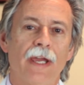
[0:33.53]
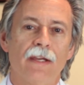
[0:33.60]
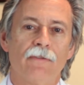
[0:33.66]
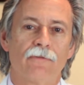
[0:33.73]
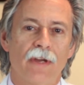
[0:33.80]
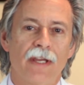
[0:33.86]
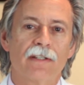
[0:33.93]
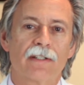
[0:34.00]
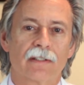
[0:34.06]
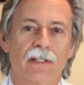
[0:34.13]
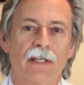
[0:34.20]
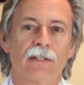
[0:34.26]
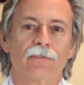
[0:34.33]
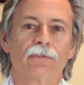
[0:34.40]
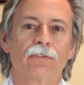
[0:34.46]
a
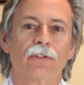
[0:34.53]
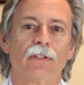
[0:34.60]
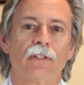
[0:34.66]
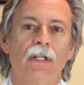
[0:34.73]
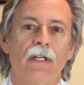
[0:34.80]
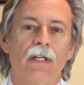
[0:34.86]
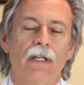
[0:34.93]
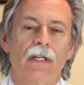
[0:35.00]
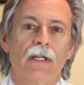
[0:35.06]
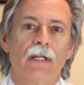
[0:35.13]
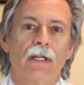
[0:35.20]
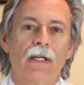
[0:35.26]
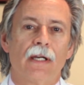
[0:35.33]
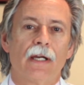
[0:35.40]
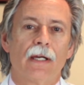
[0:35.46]
facelift
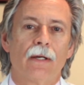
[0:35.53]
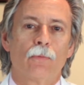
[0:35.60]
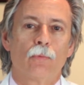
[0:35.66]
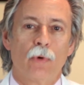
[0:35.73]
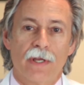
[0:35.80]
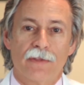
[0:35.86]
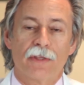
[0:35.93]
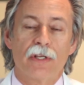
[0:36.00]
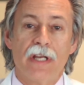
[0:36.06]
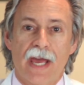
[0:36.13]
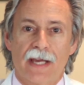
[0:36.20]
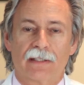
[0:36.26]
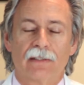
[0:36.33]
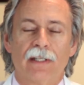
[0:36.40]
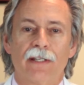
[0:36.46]
with a
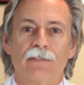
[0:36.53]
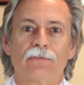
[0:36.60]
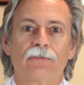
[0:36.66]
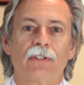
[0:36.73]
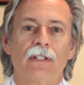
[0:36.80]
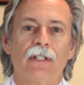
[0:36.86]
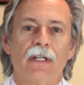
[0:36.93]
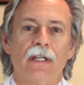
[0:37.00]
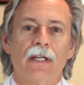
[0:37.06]
neck lift,